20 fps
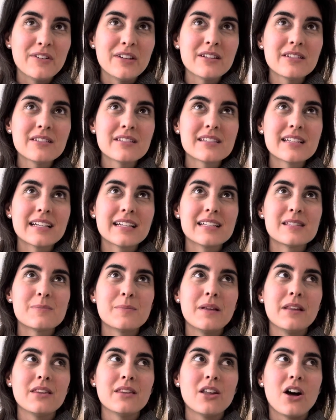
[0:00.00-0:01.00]
feels like it's
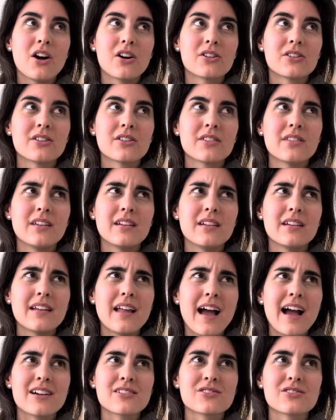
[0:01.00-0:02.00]
been longer than it
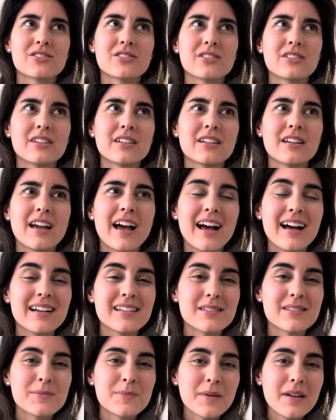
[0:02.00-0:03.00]
actually
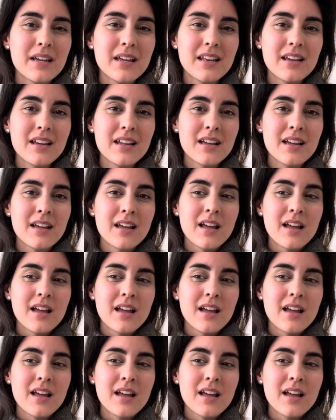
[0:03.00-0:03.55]
has been.